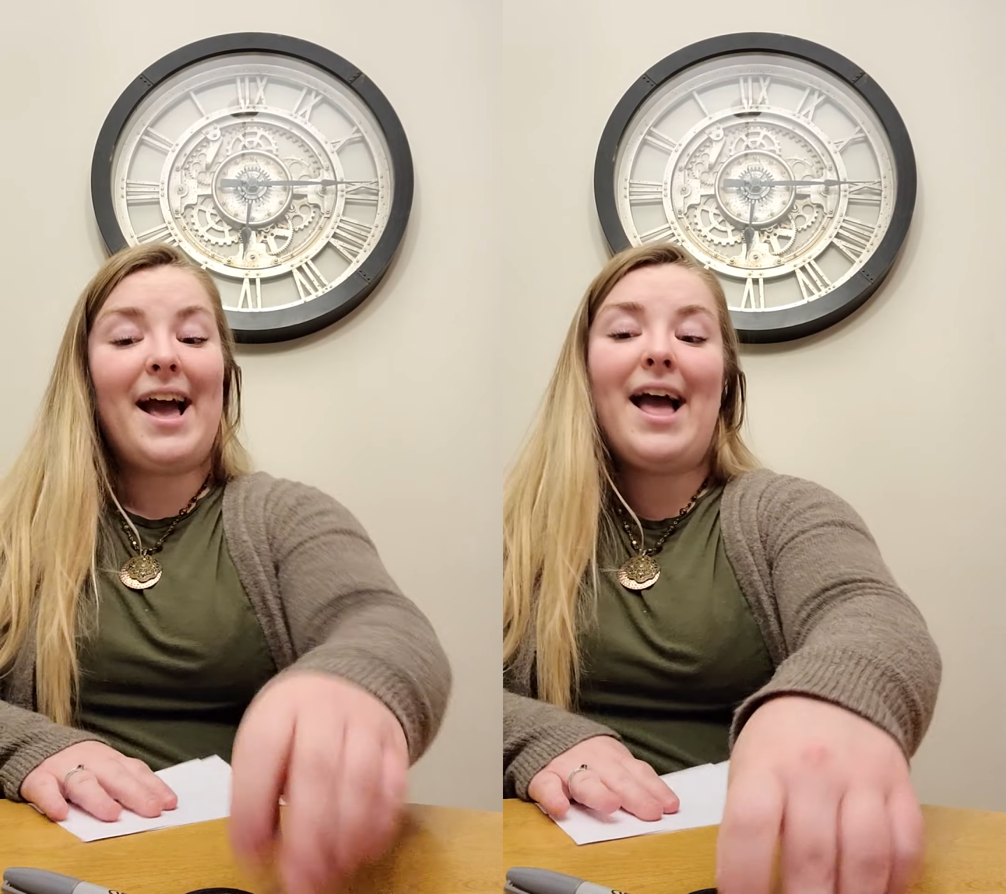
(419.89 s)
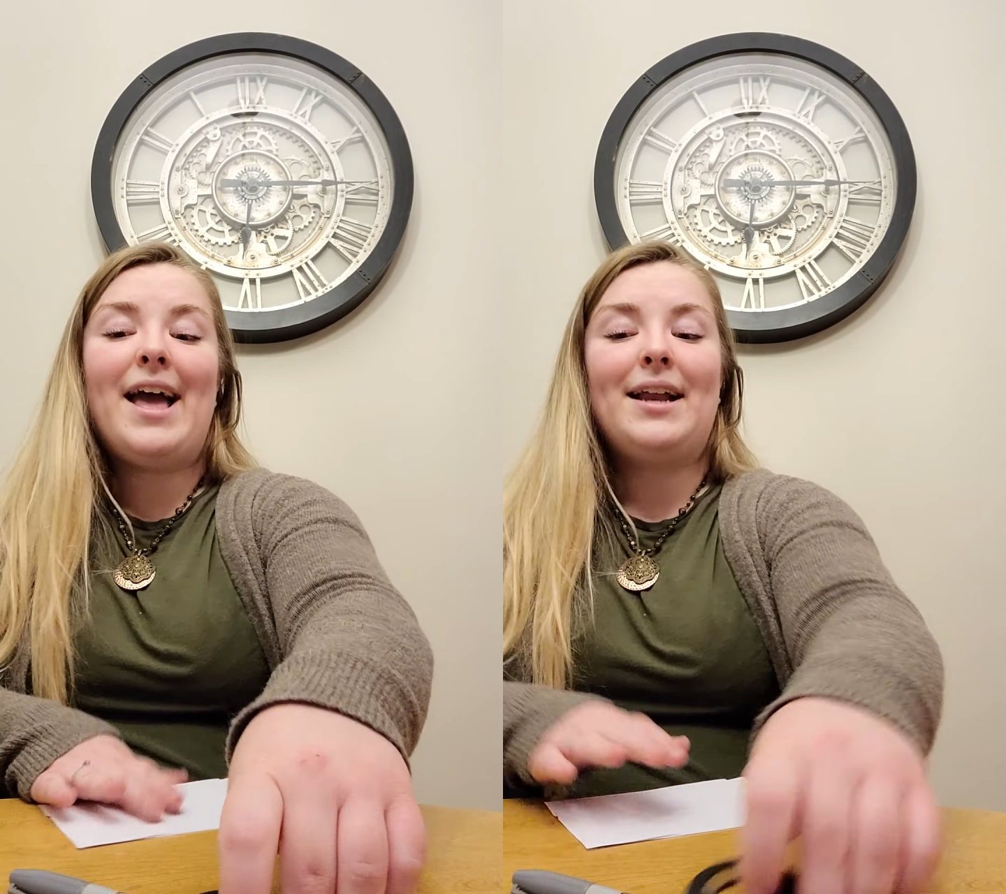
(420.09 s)

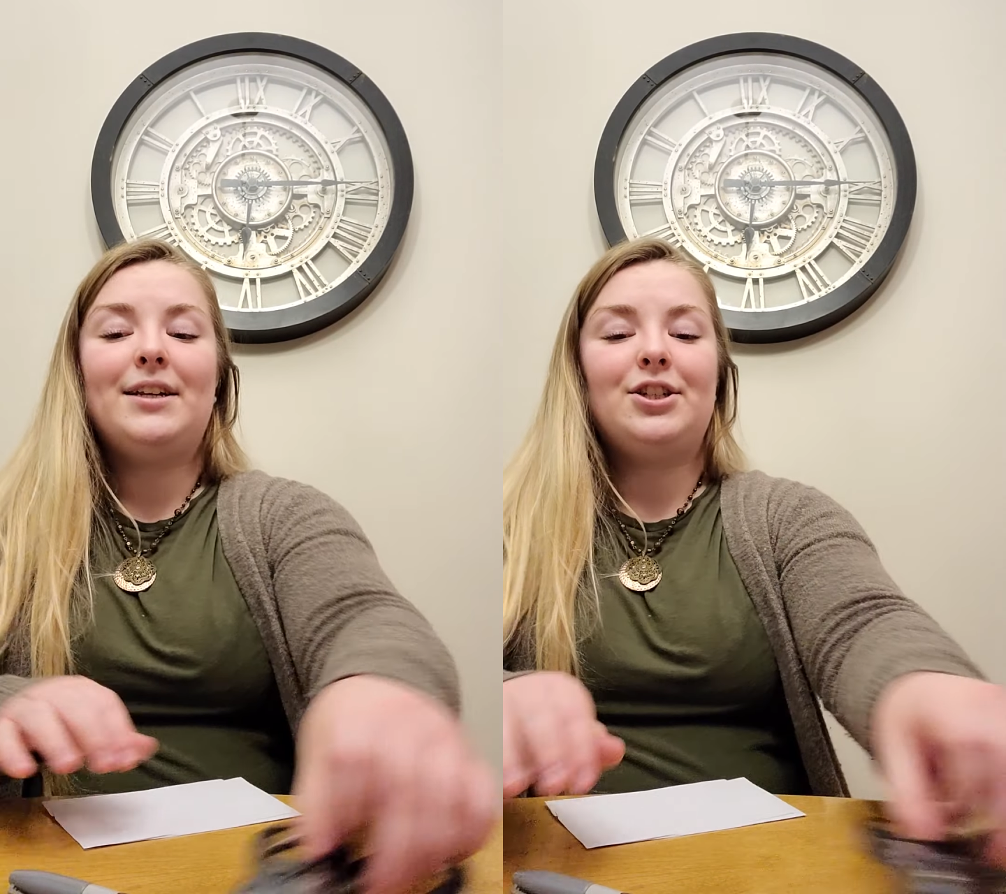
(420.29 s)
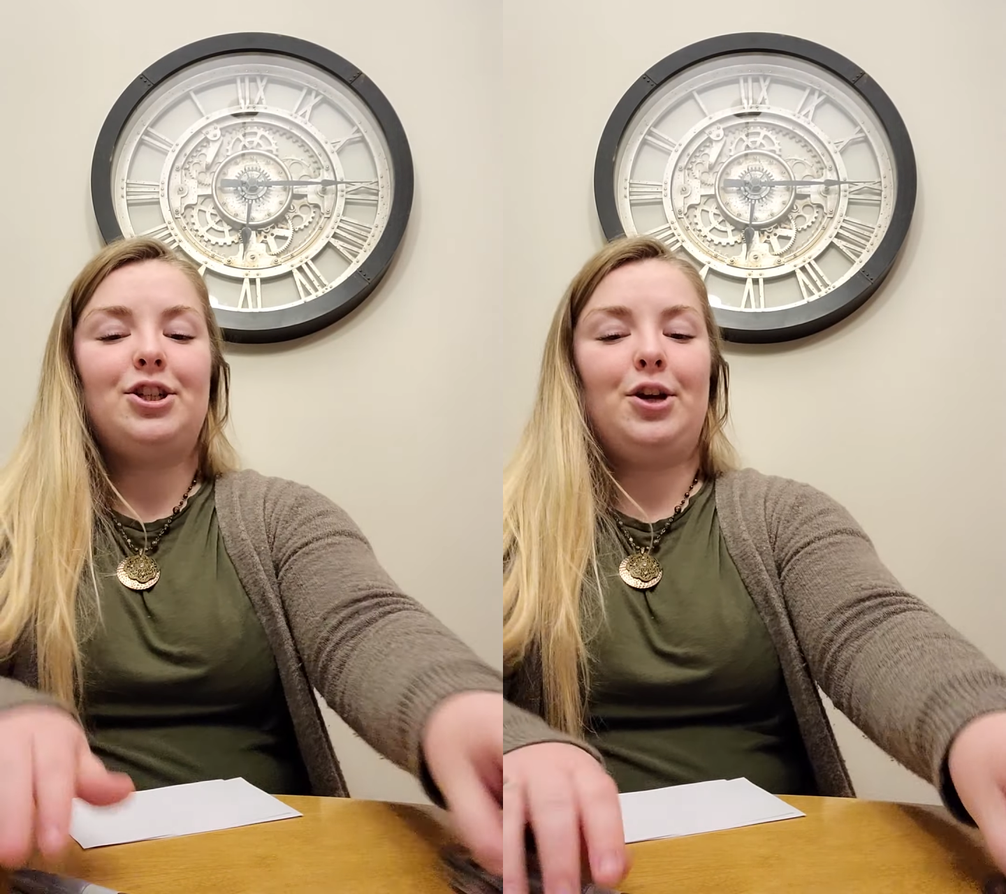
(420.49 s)

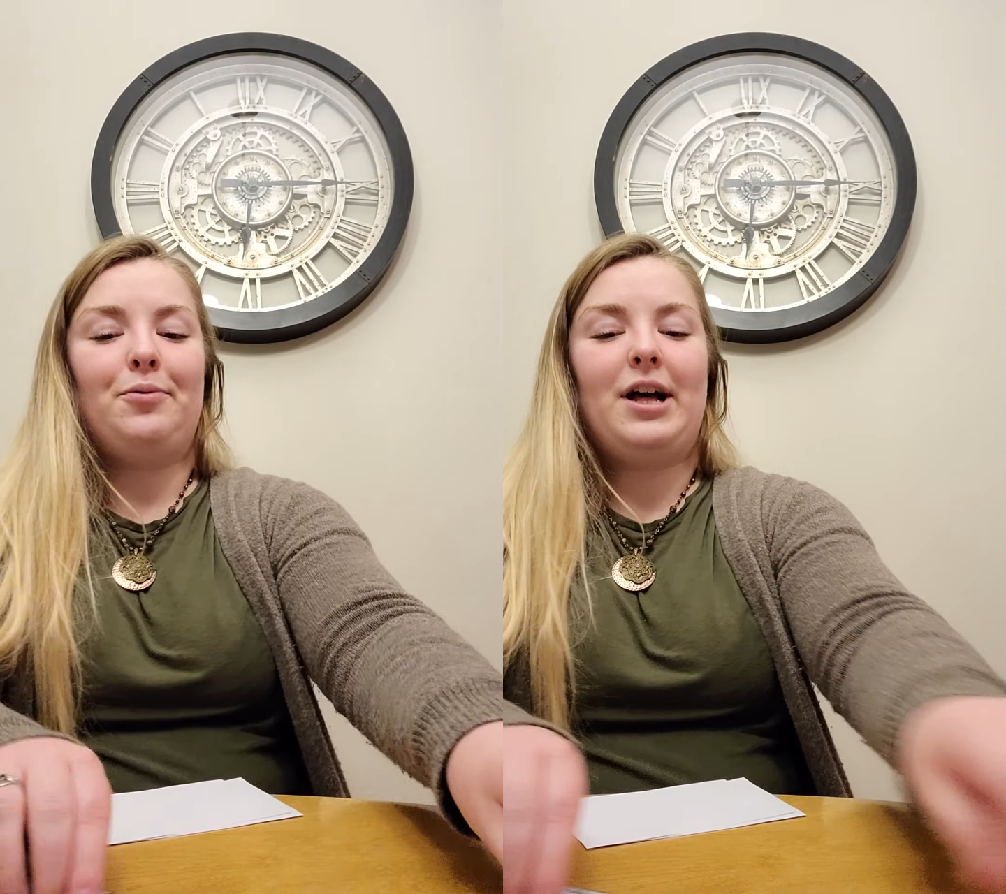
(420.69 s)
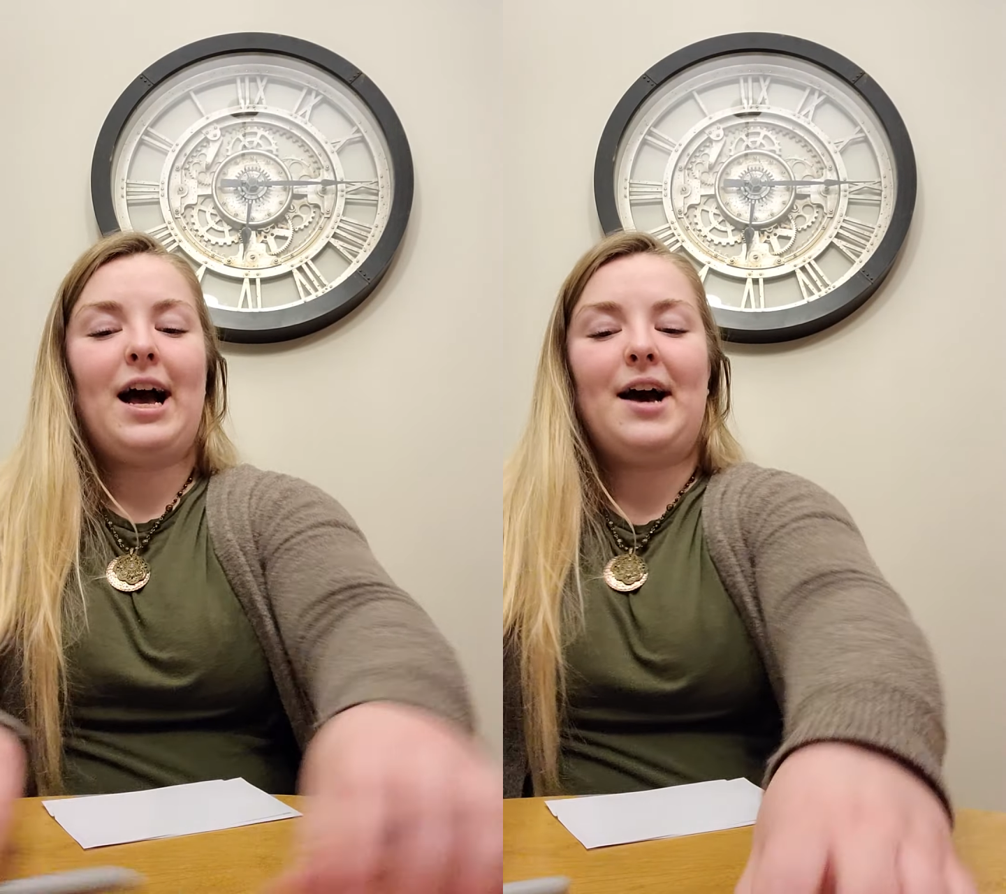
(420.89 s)
end, you
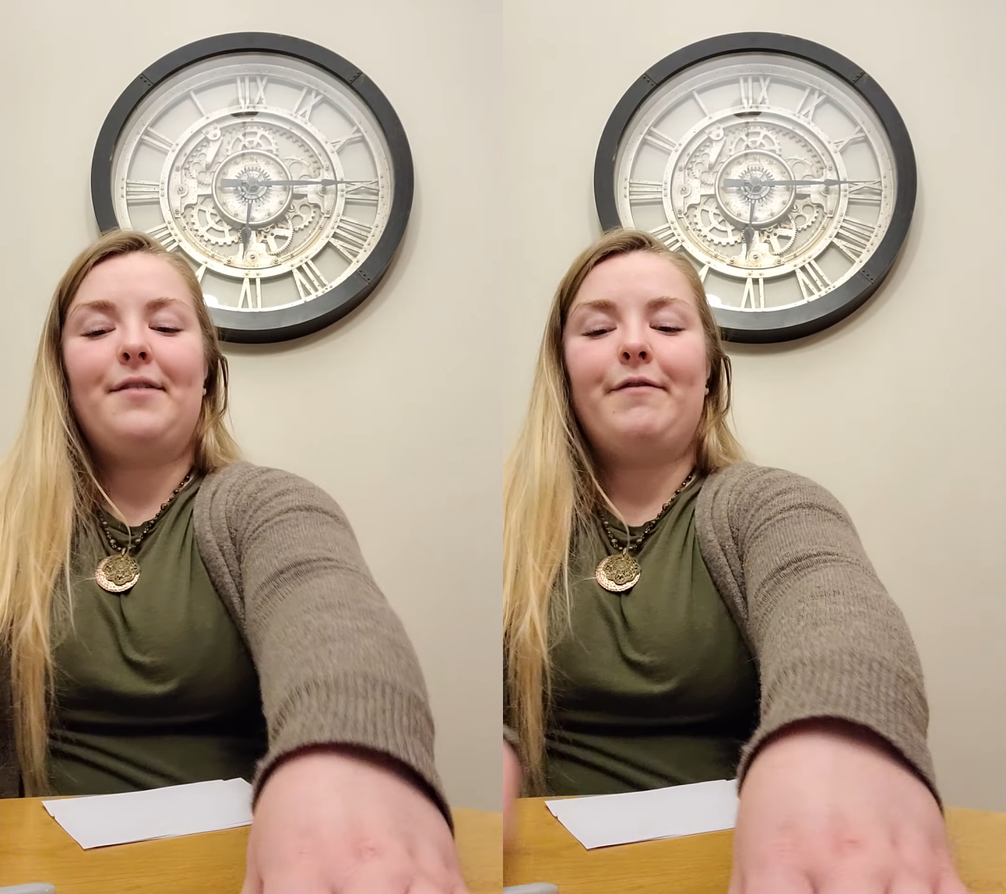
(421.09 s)
will have